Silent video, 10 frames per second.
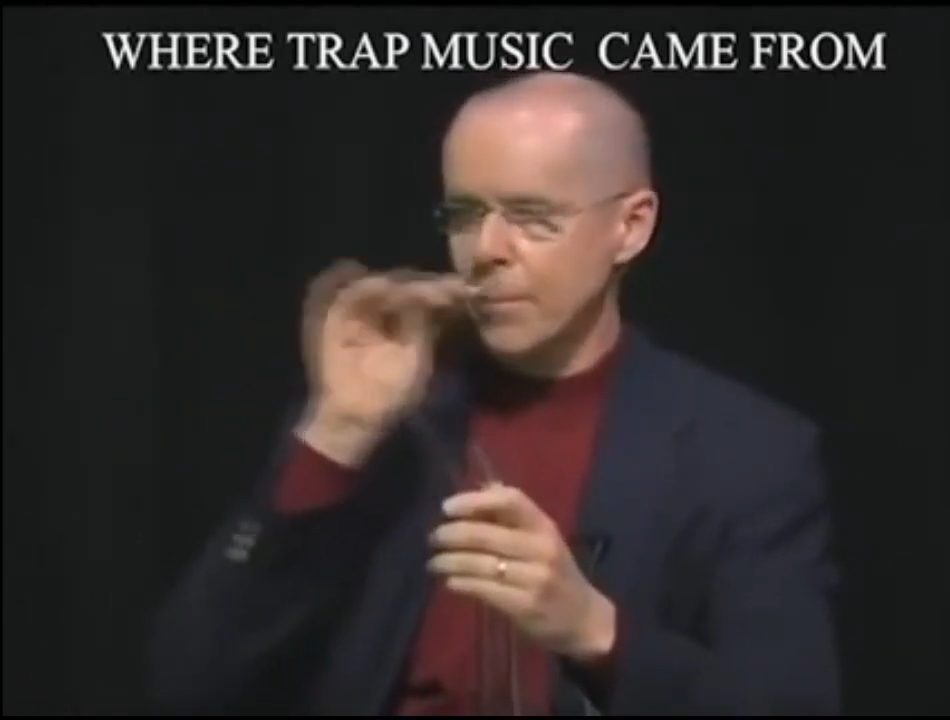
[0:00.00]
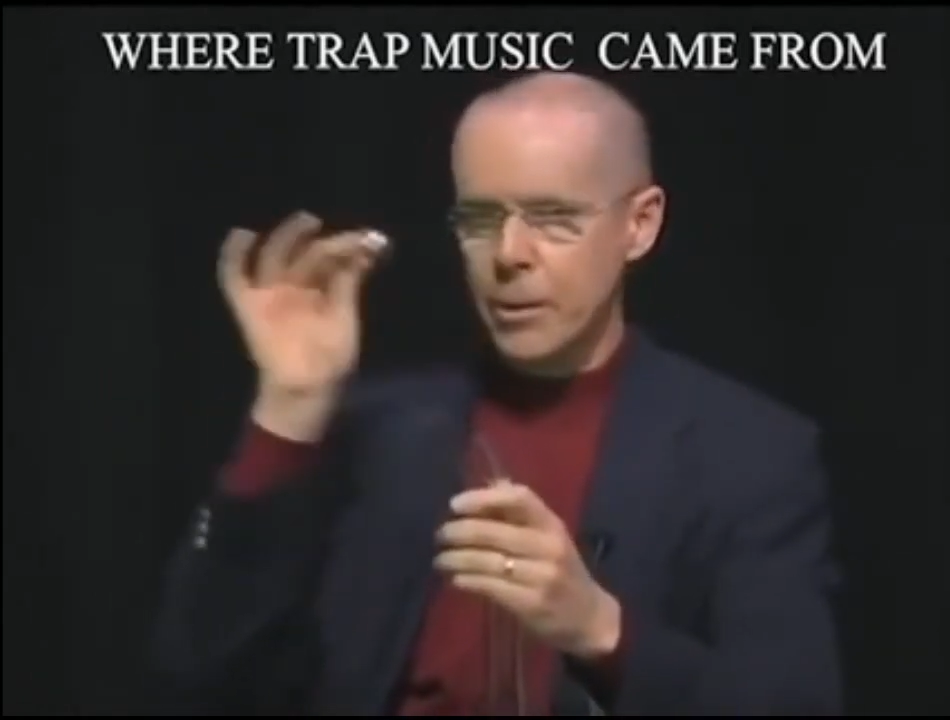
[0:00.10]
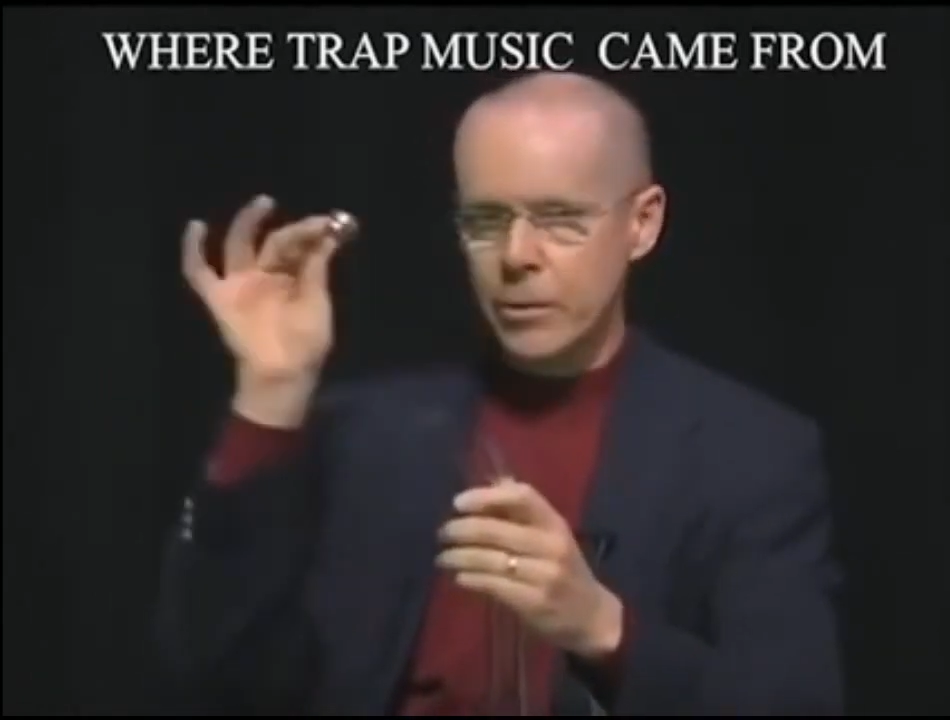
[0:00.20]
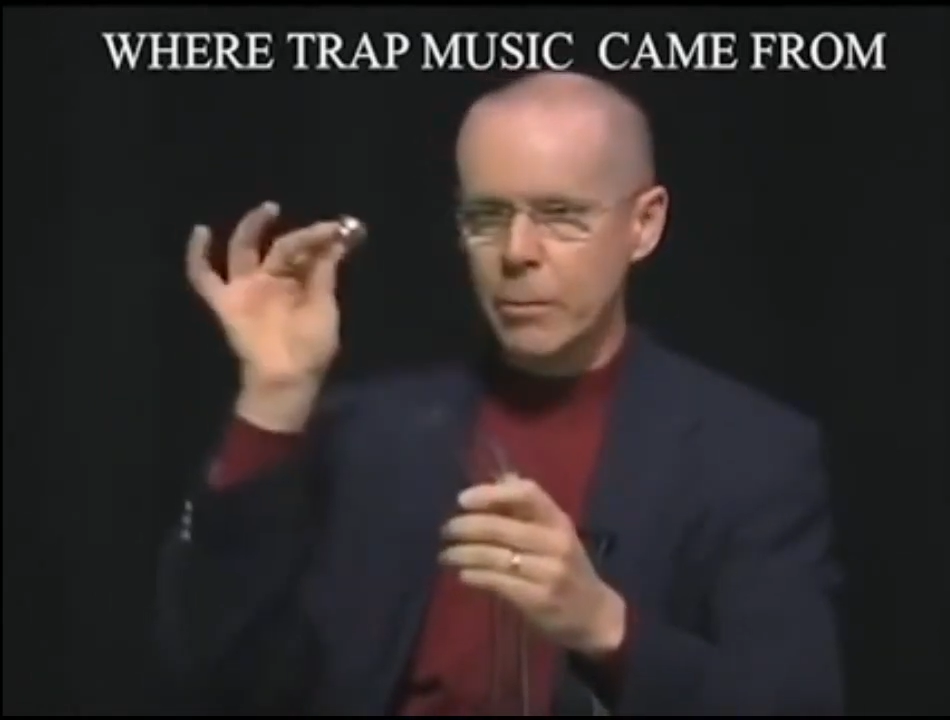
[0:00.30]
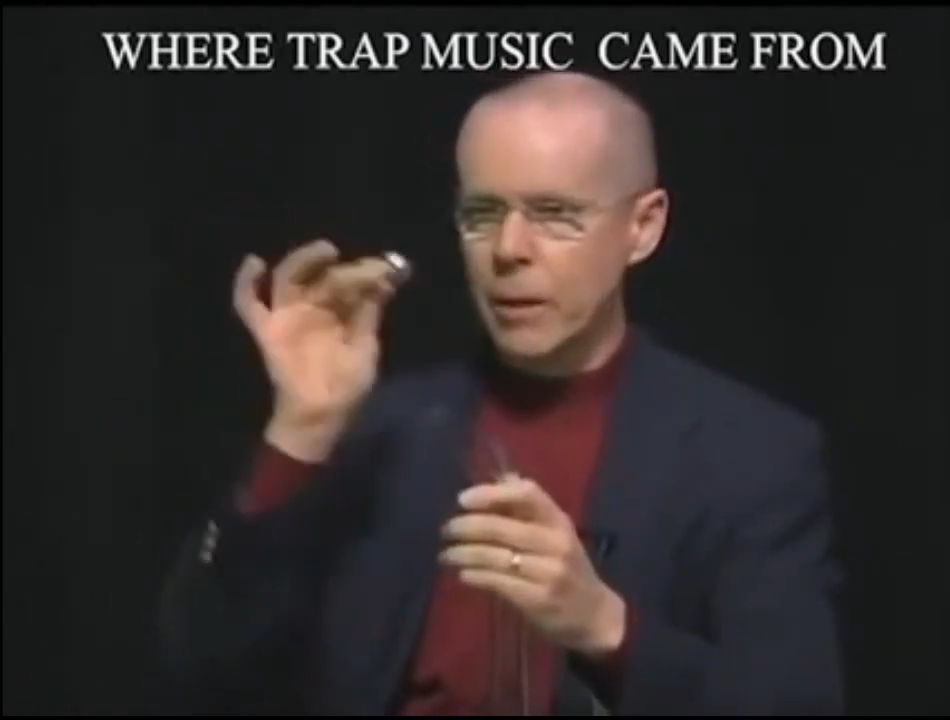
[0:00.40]

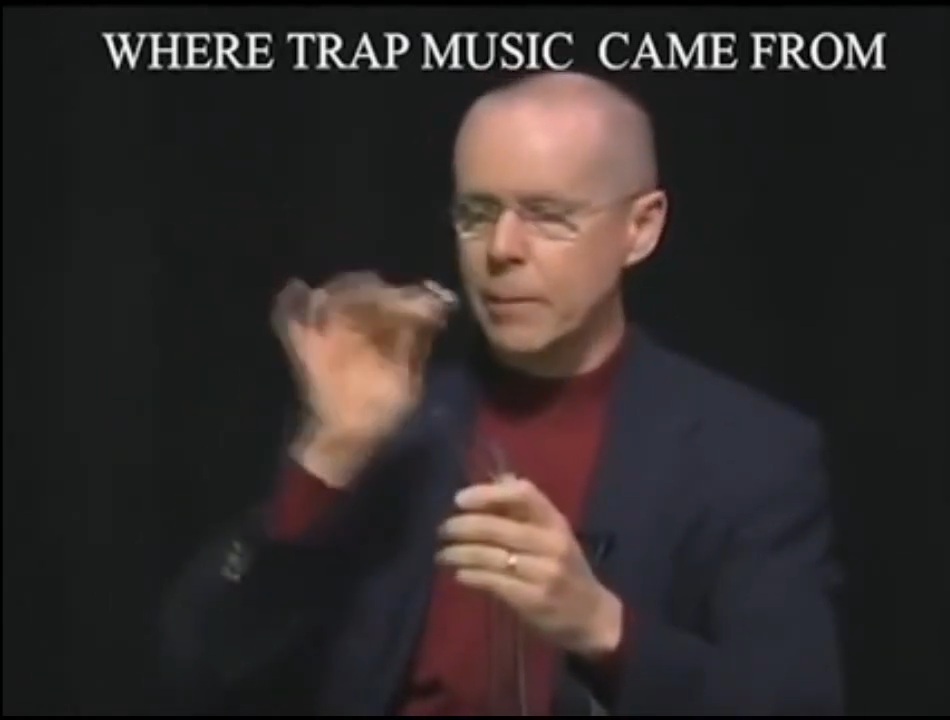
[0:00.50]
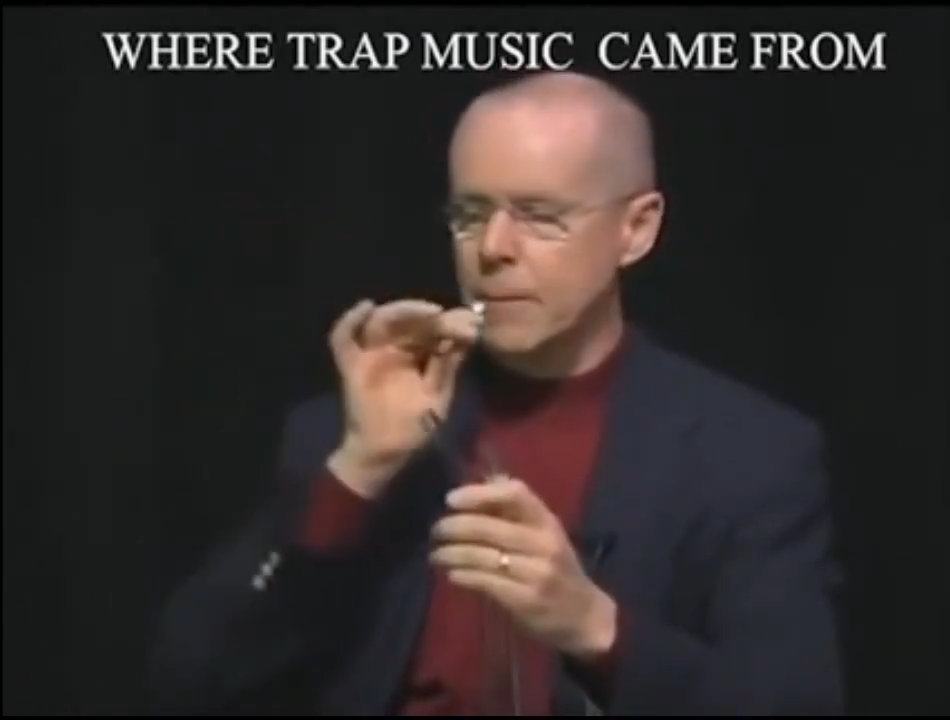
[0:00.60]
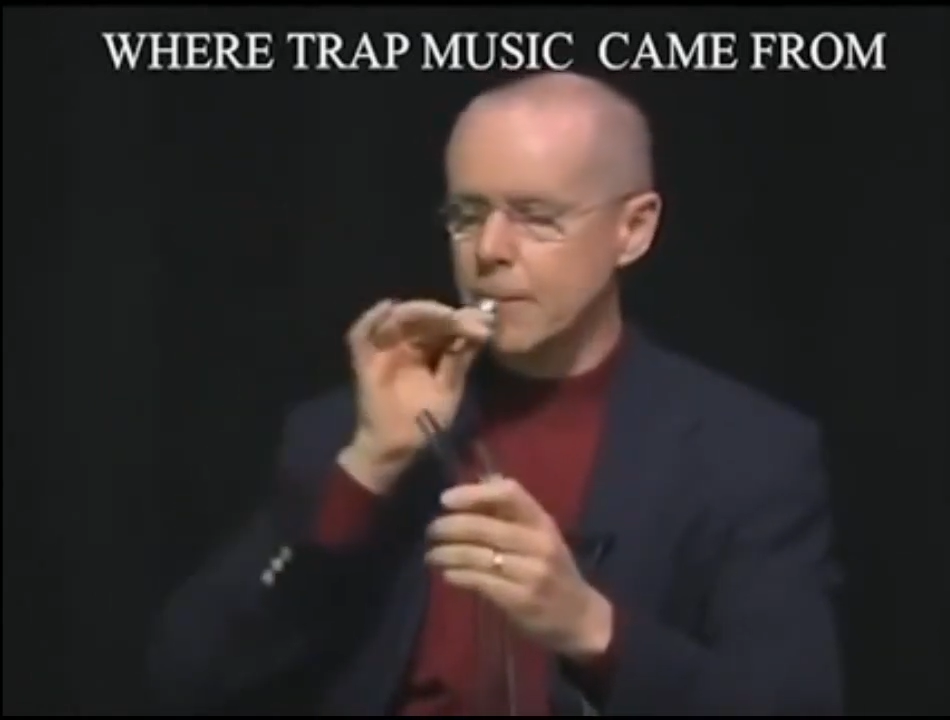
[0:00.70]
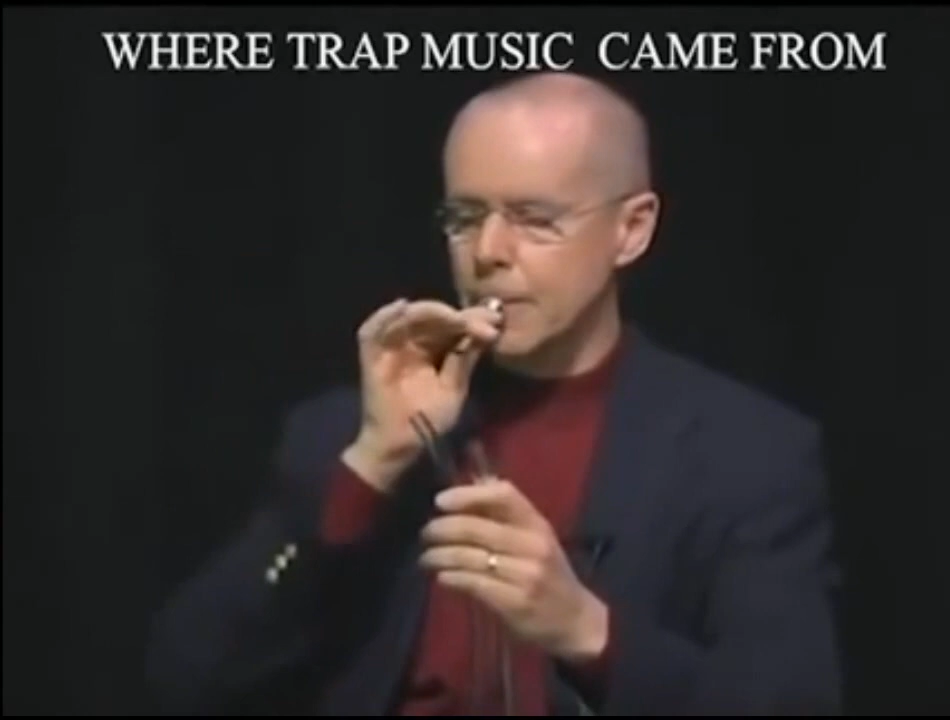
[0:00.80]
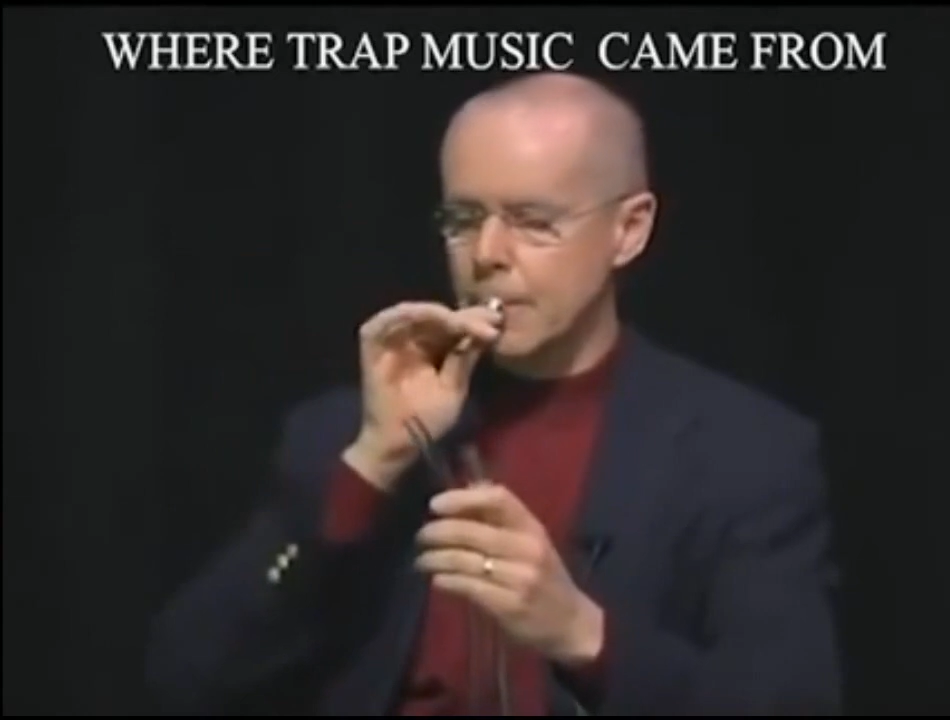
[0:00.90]
Here's a
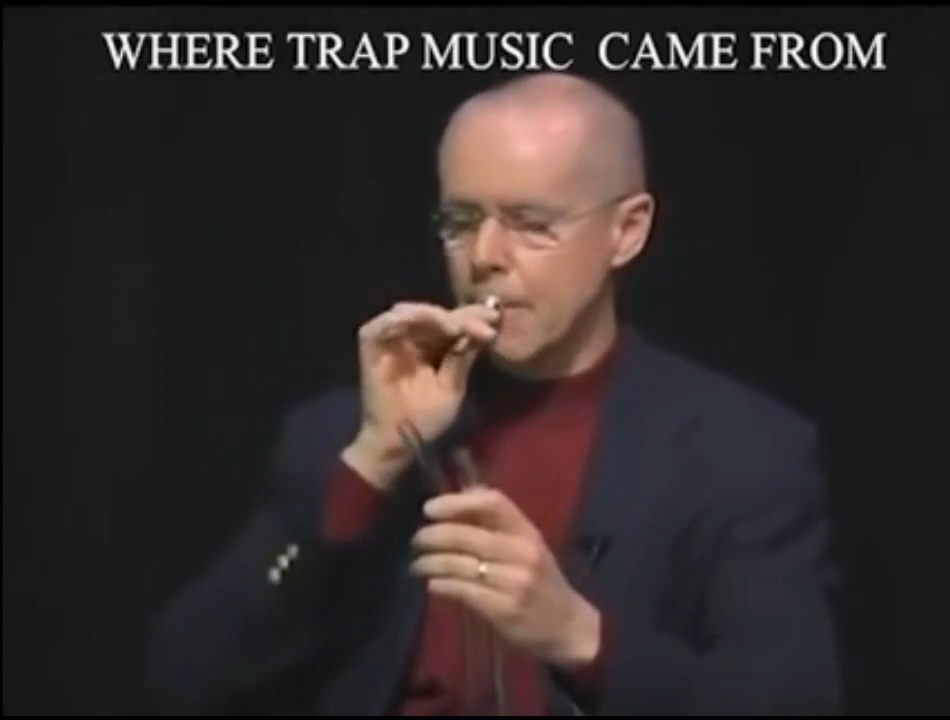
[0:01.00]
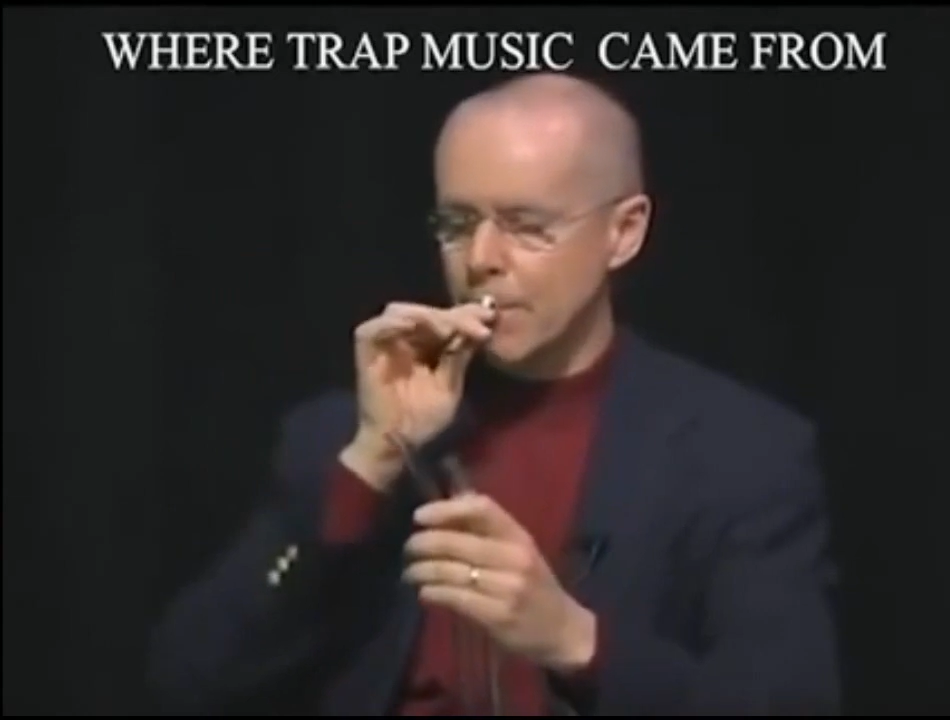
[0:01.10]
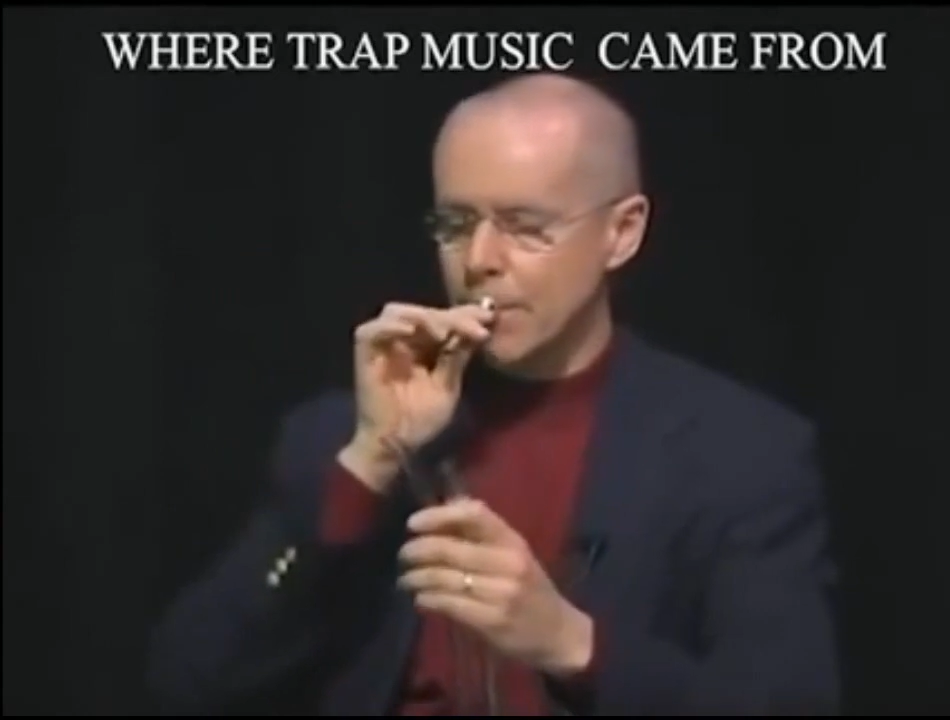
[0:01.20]
mouthpiece alone.